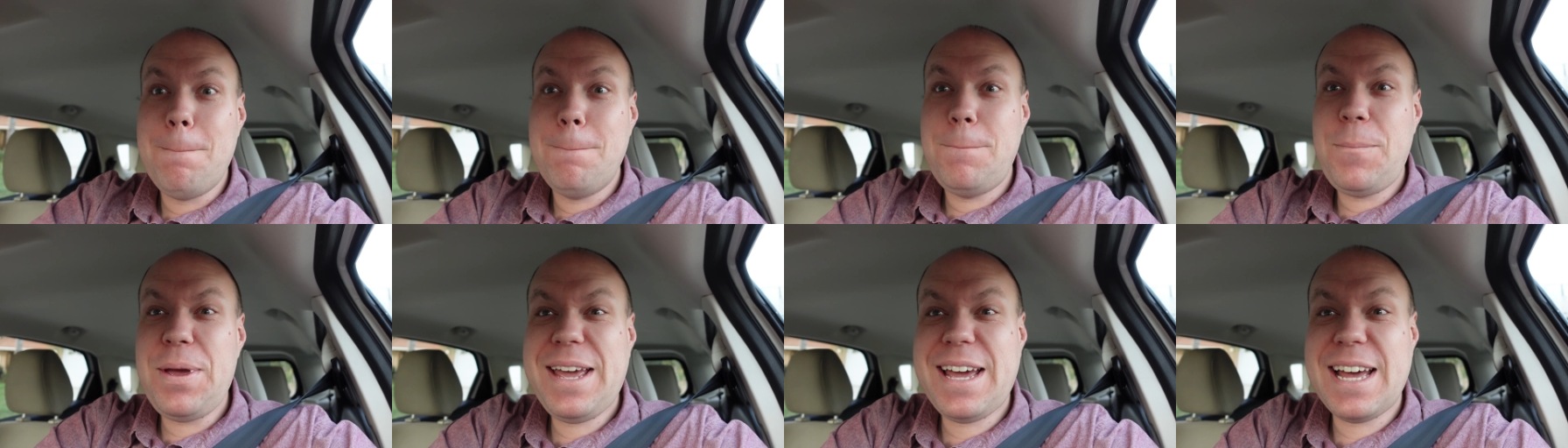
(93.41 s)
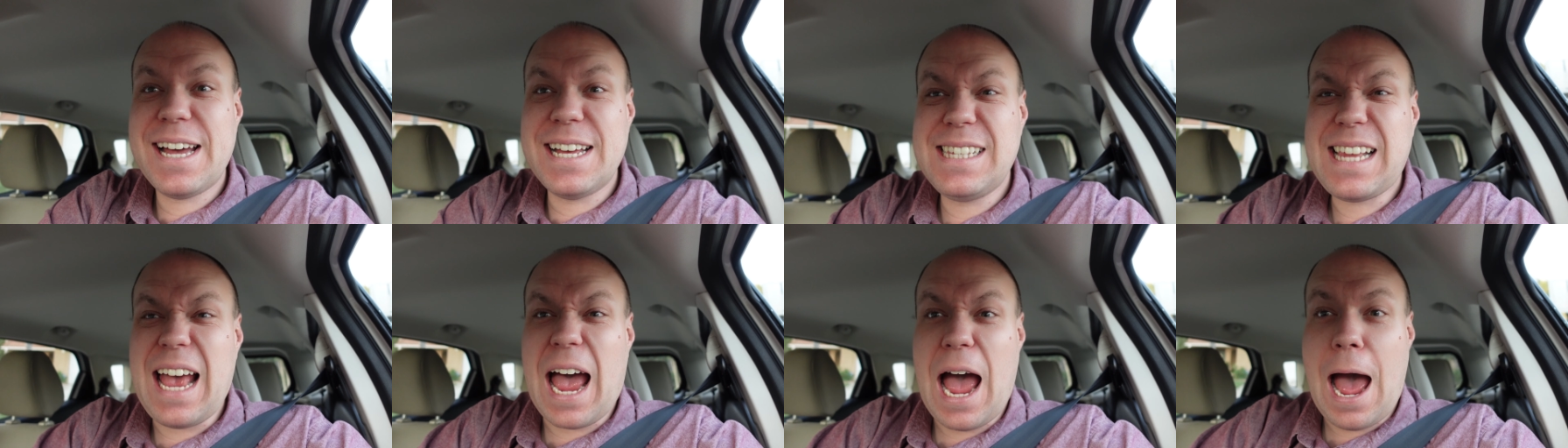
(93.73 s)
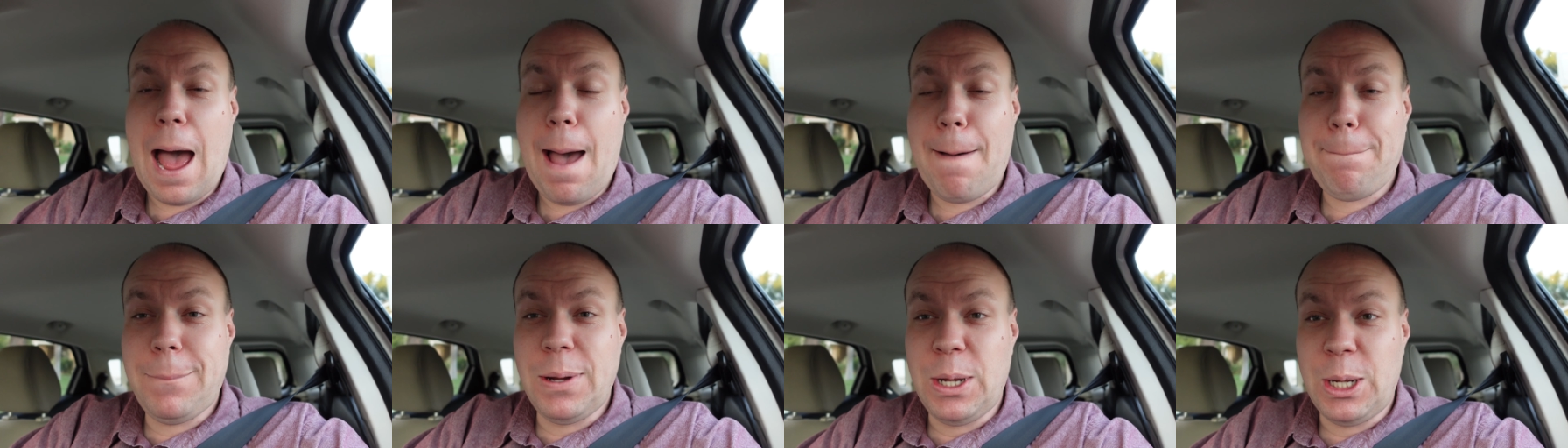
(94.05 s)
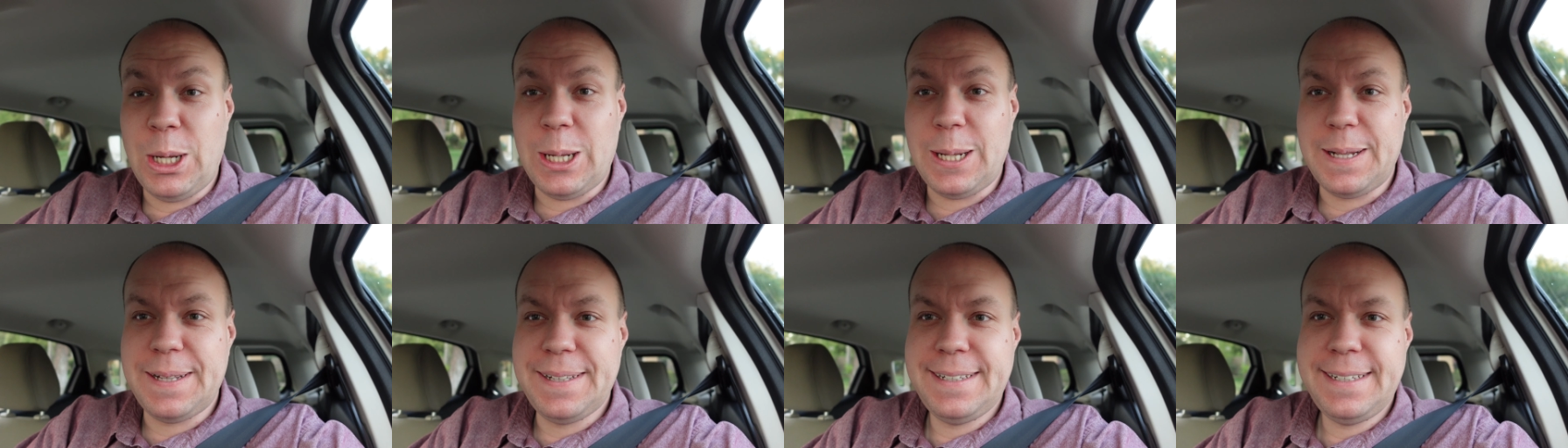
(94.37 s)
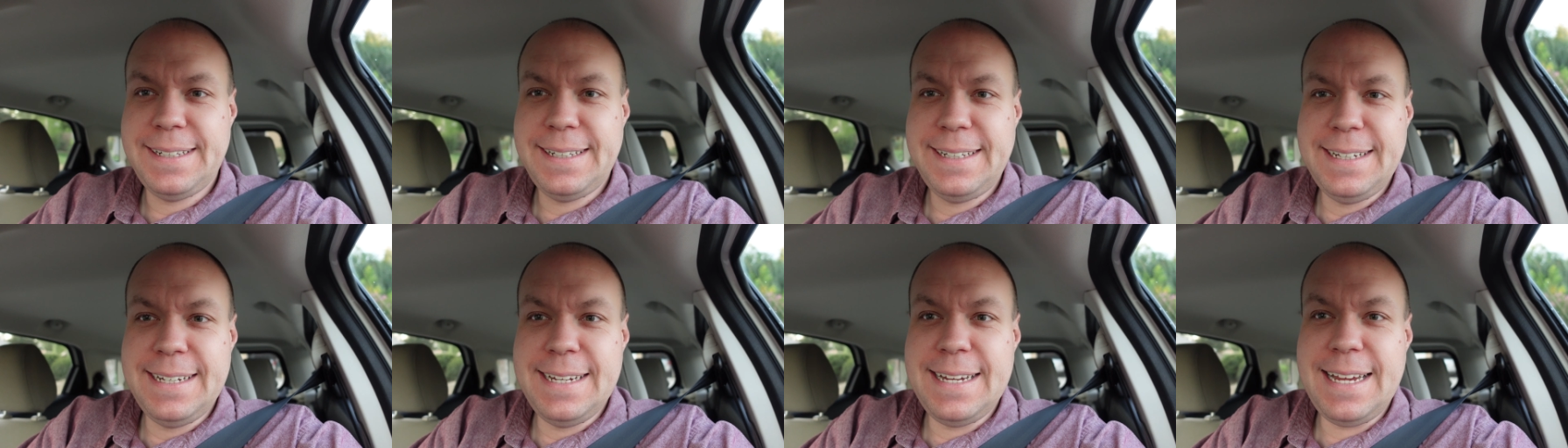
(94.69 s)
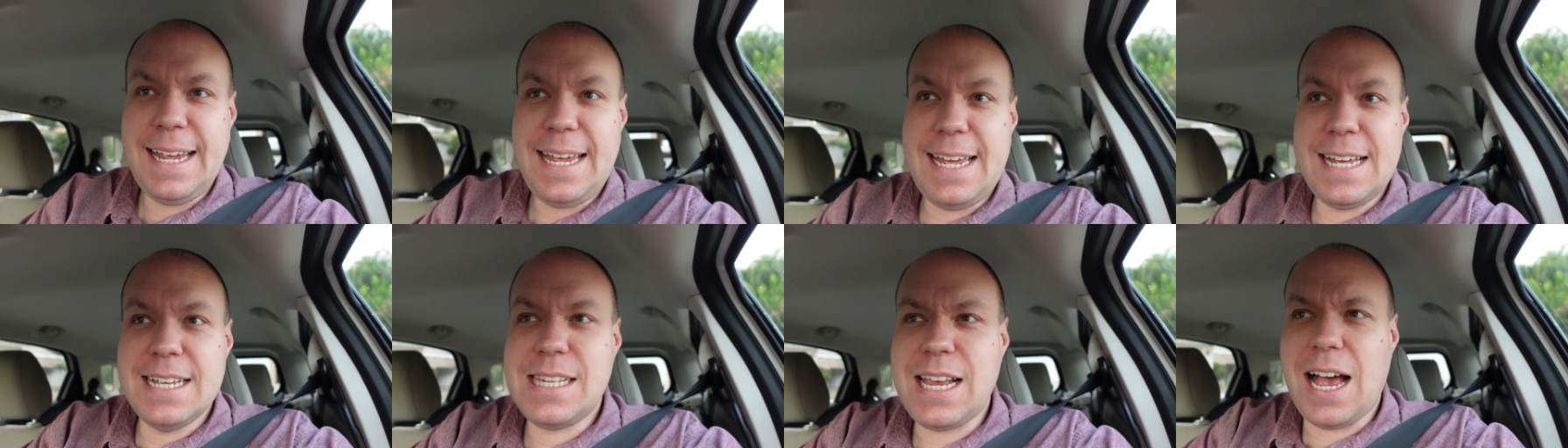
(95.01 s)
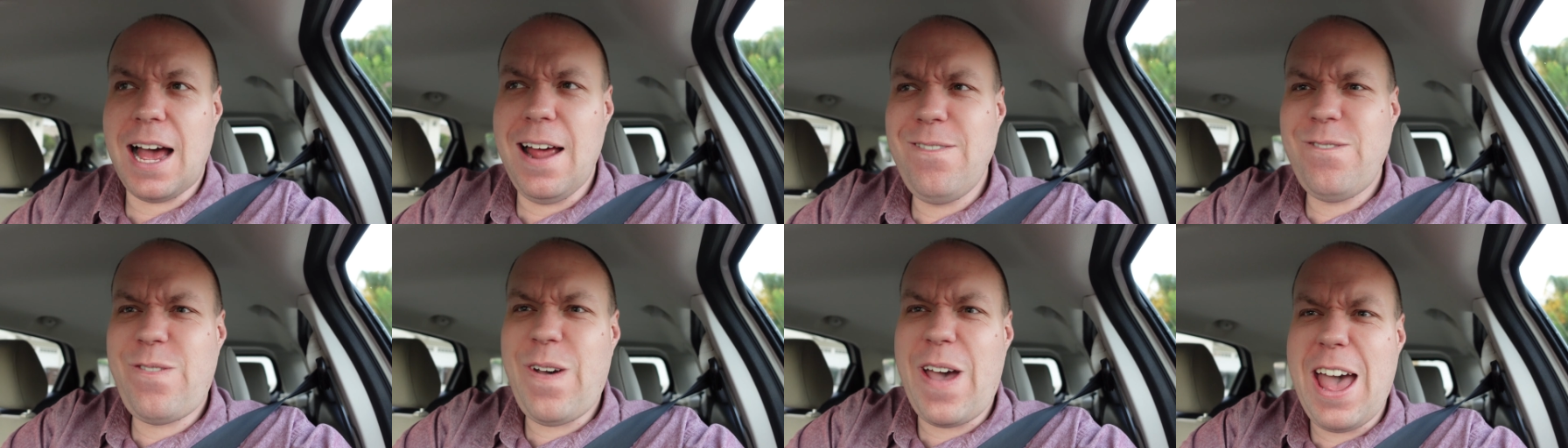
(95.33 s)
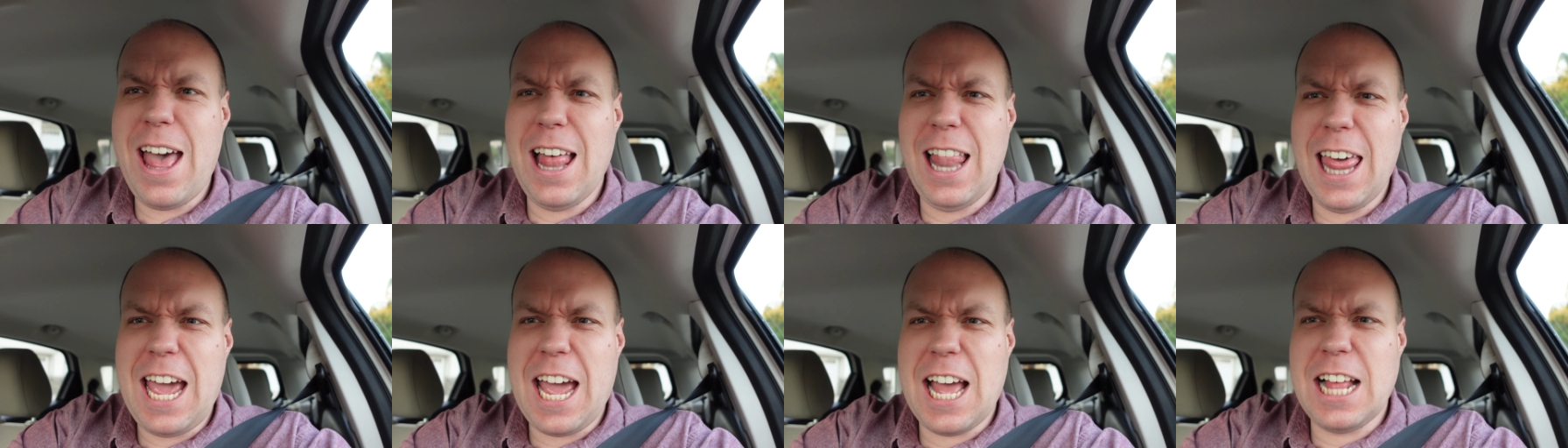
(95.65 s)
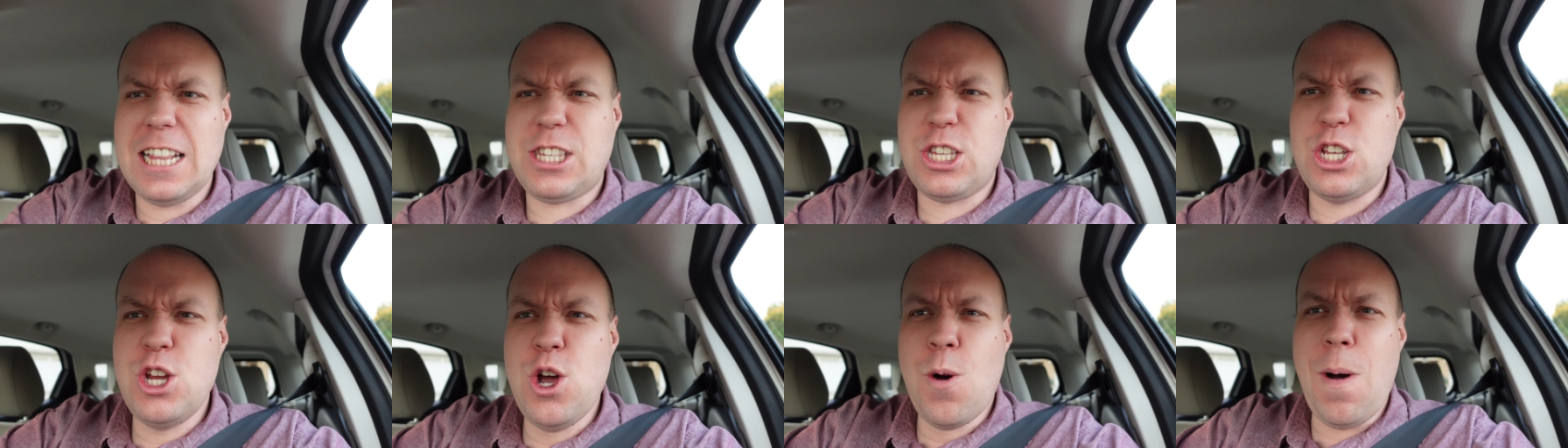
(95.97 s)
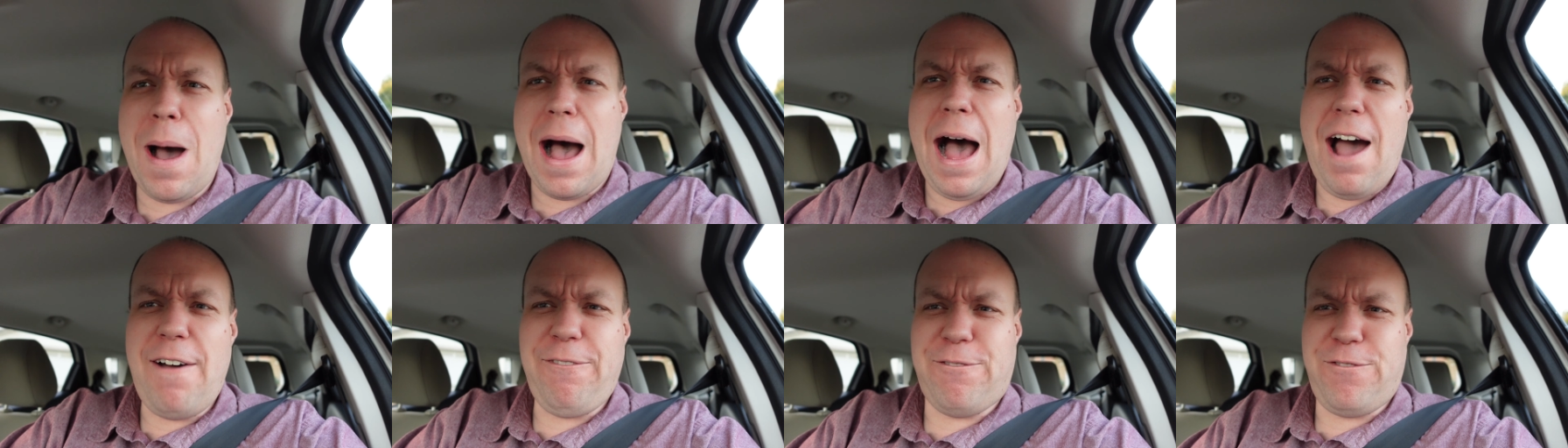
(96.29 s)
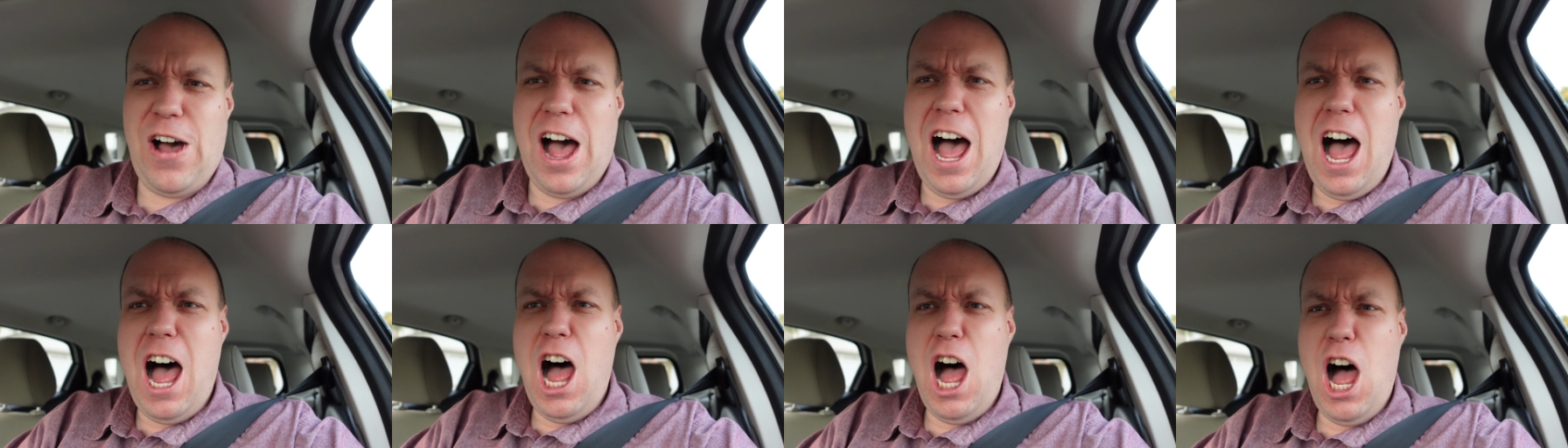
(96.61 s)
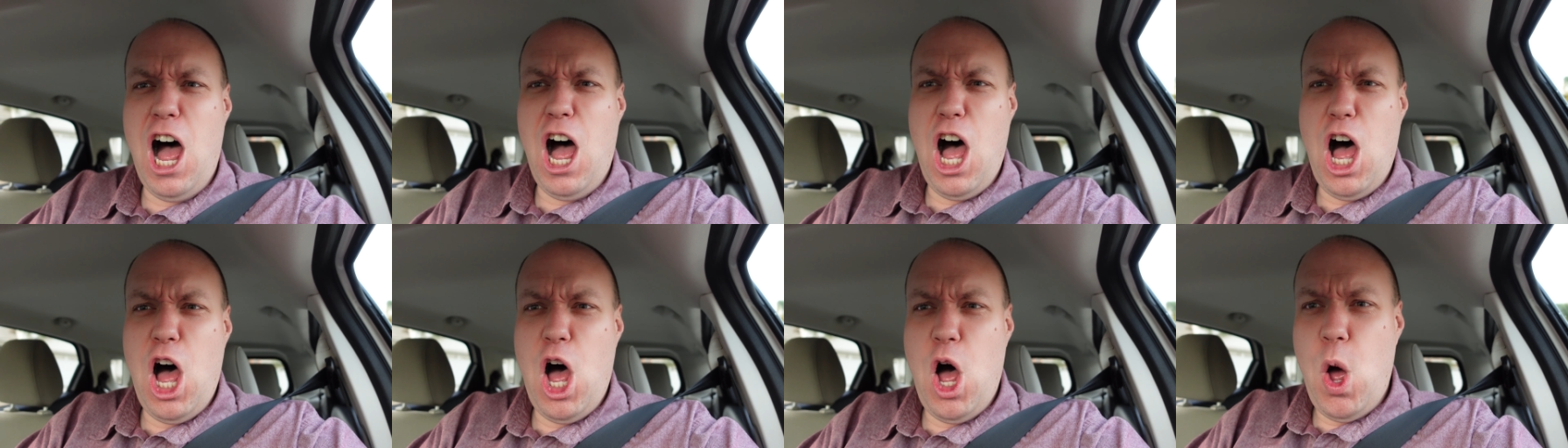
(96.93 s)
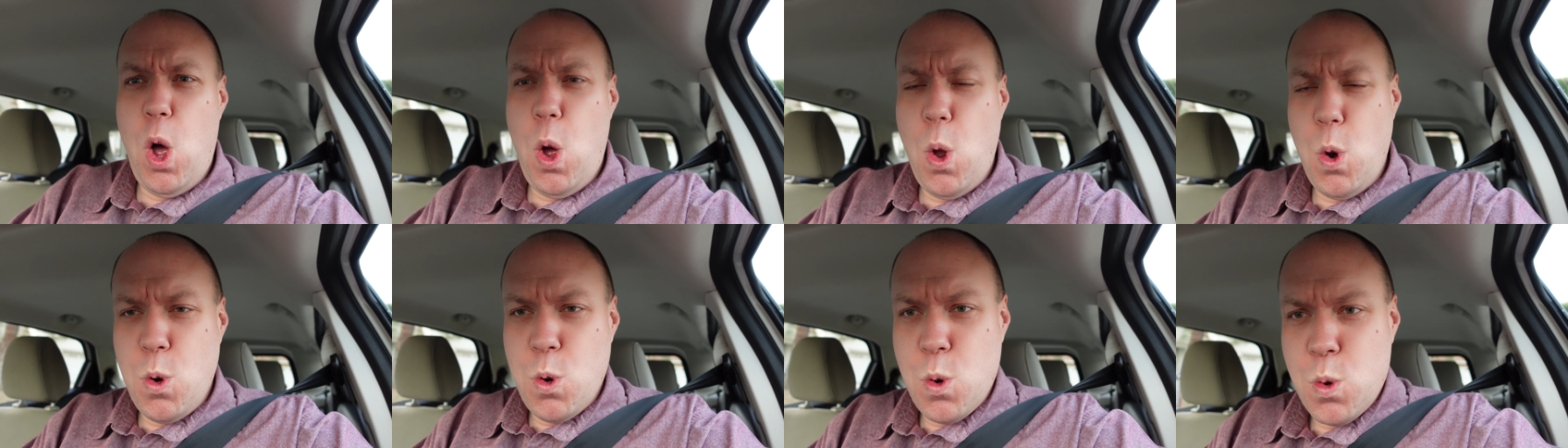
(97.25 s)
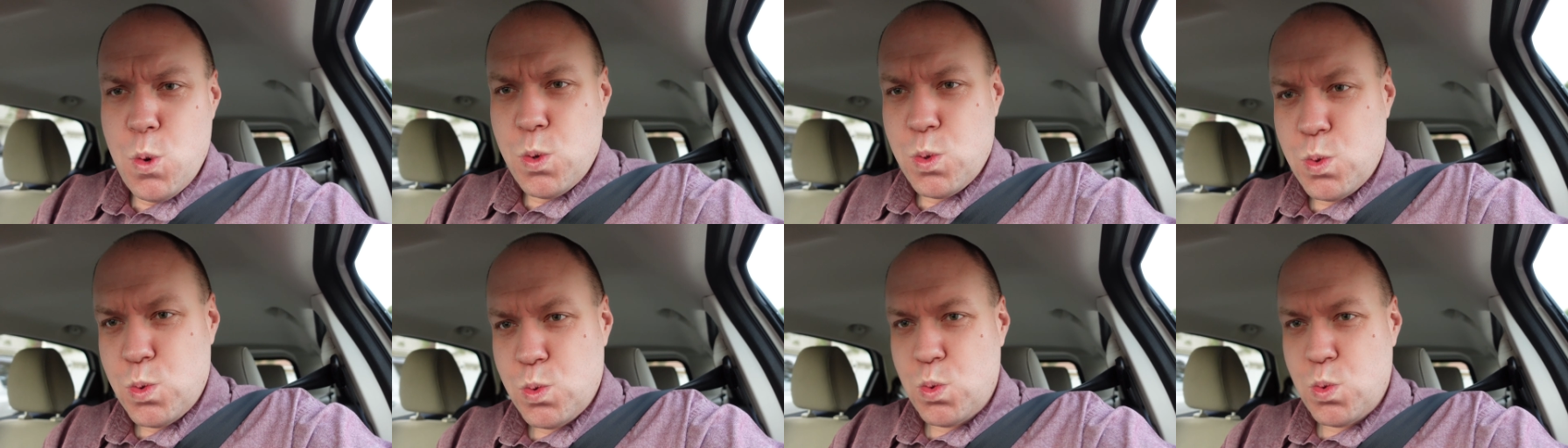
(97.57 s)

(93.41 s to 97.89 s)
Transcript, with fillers: because Apple is unveiling its new iPhone!